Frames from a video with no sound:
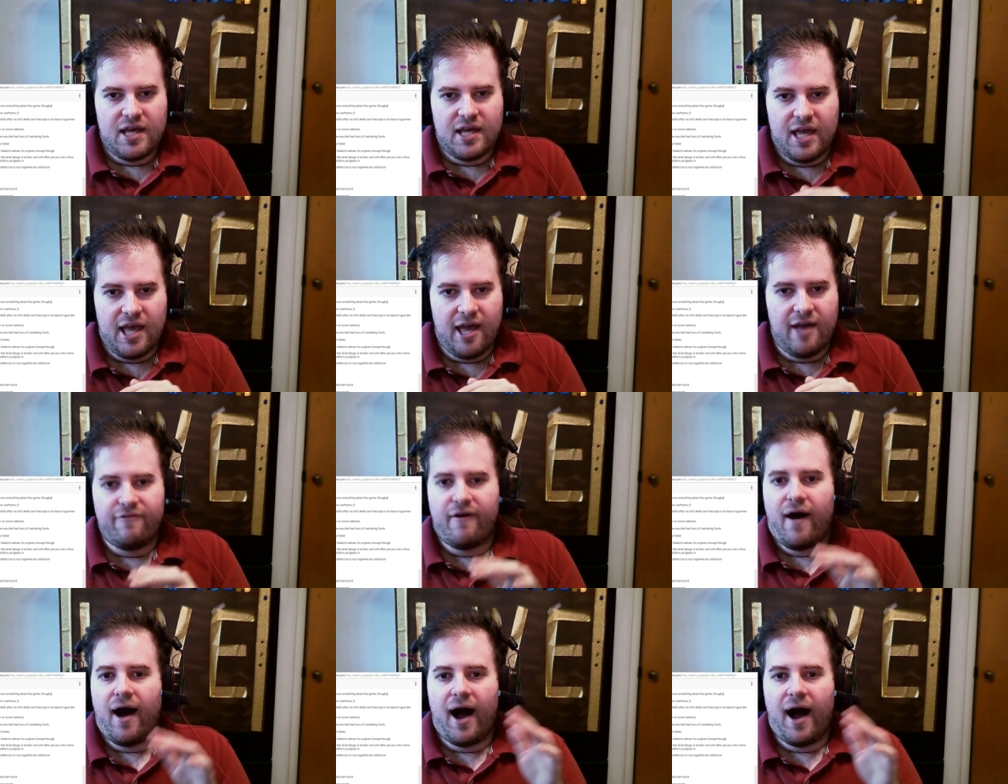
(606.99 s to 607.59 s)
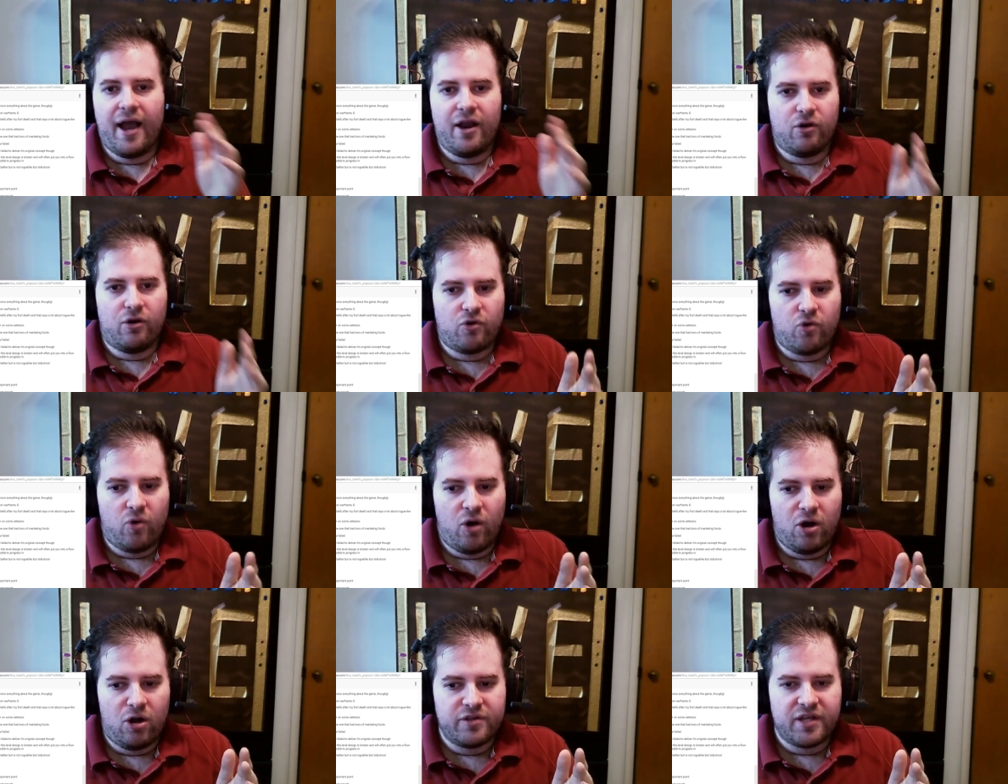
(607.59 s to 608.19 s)
If higher
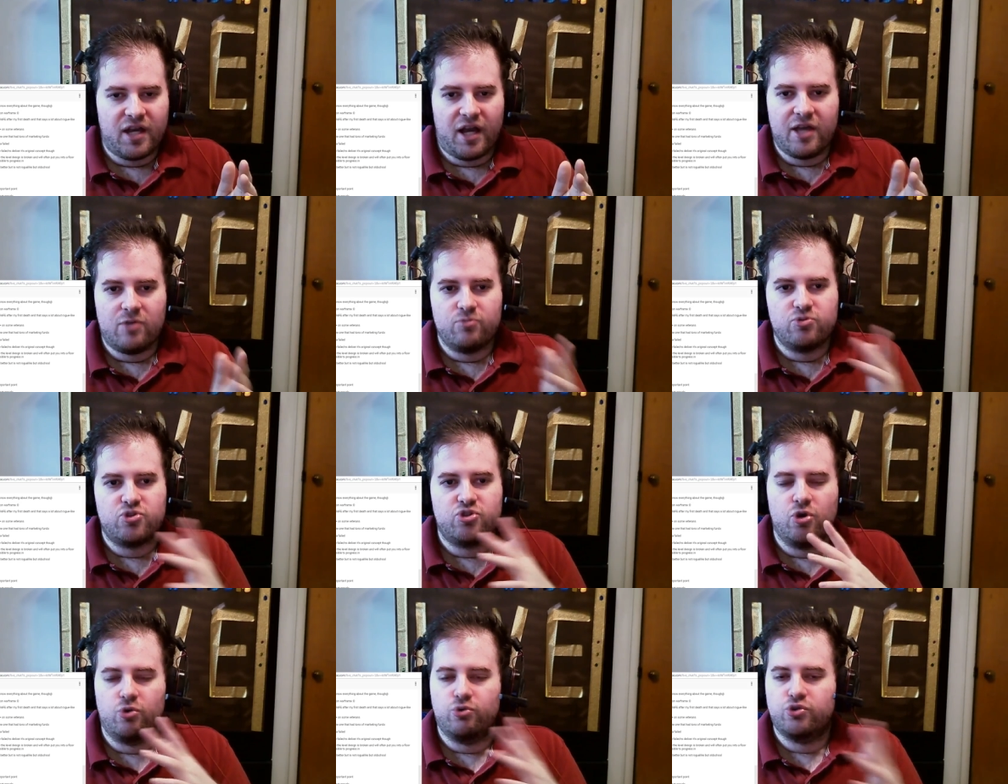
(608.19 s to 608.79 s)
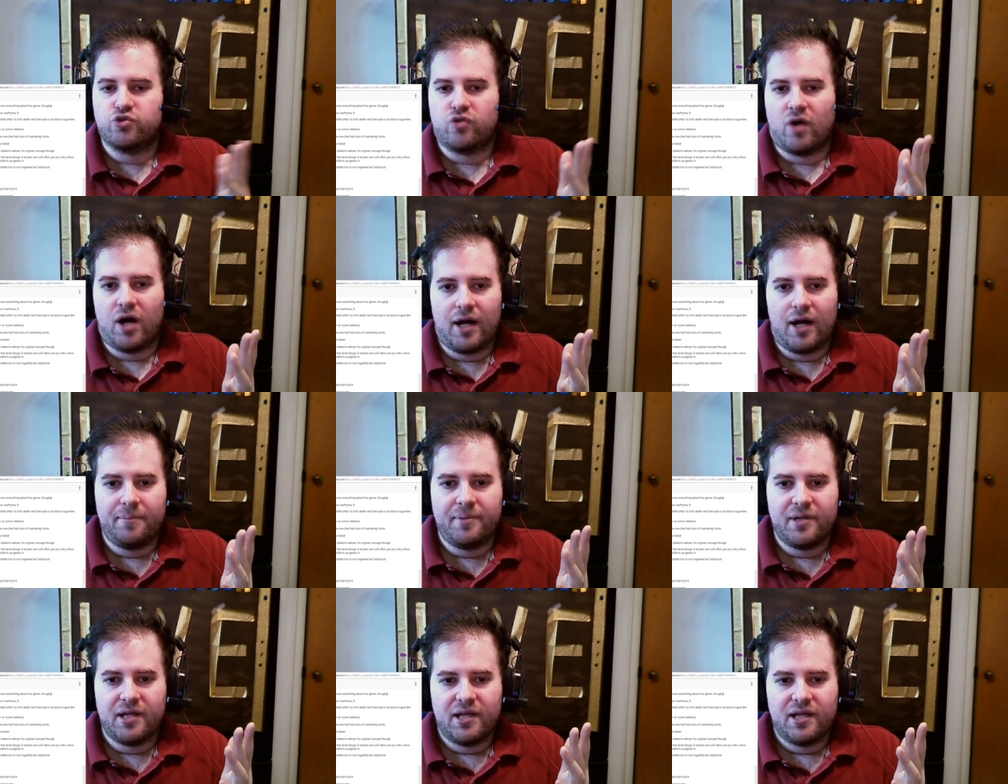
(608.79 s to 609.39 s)
quality items don't
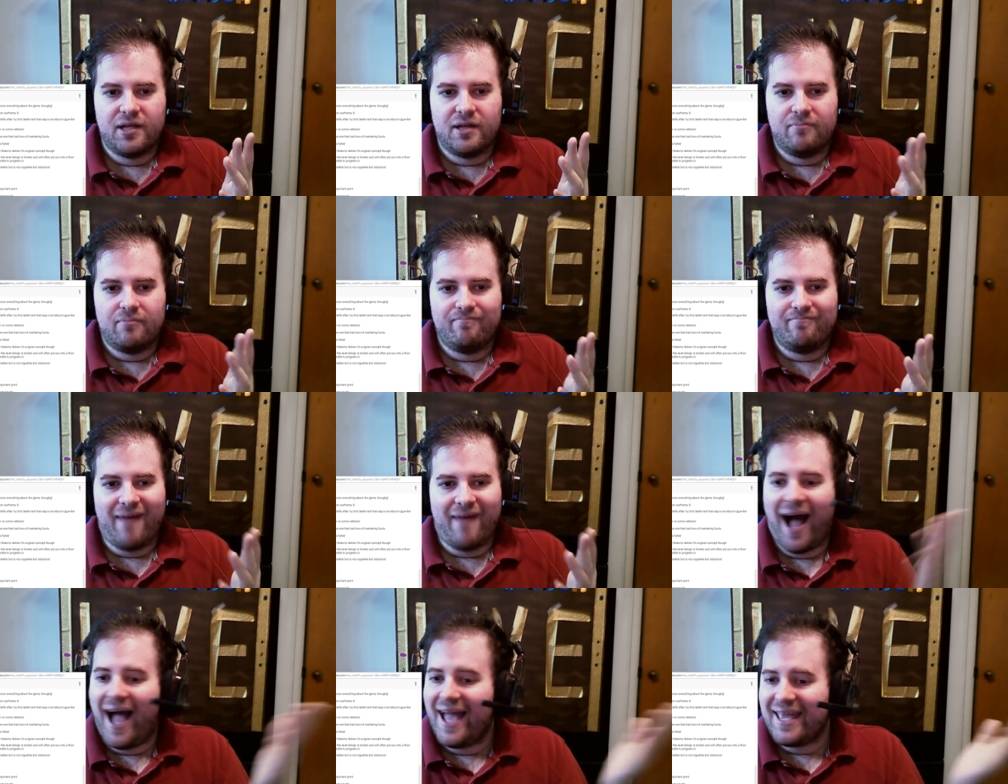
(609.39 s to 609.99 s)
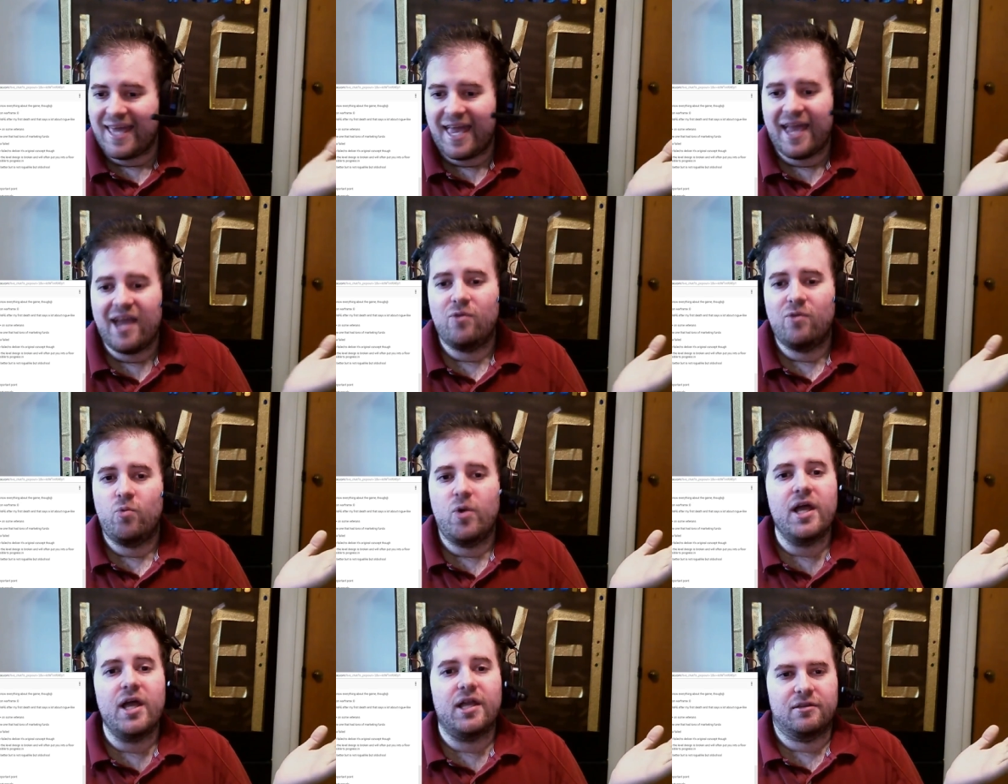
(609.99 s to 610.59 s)
drop, I can't
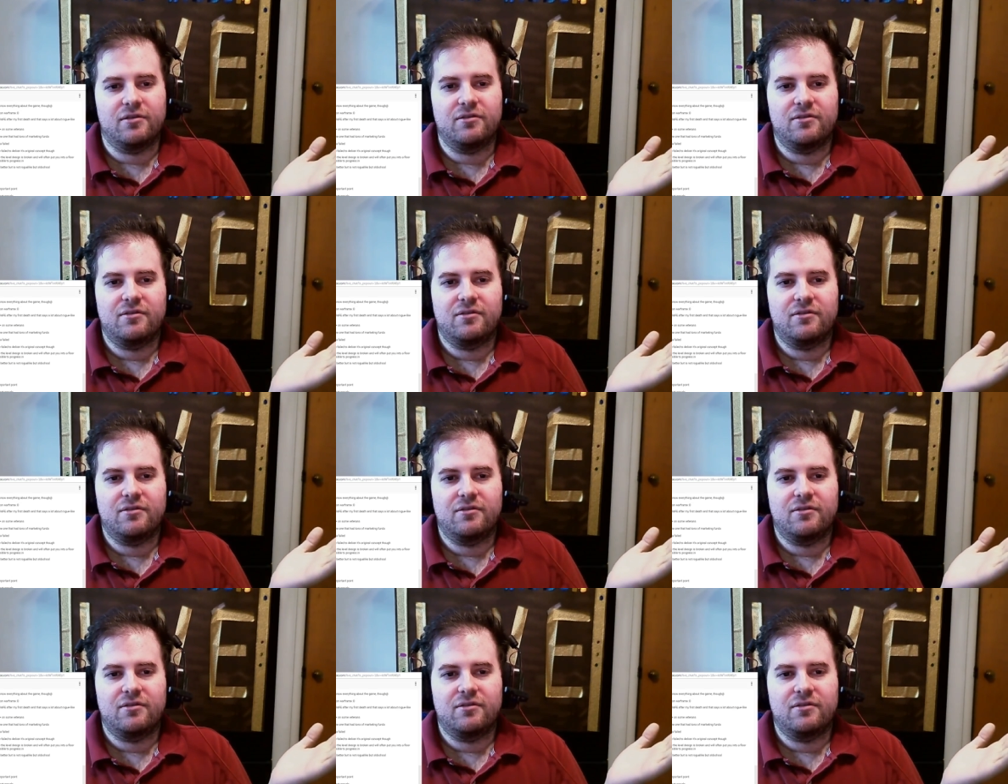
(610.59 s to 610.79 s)
win.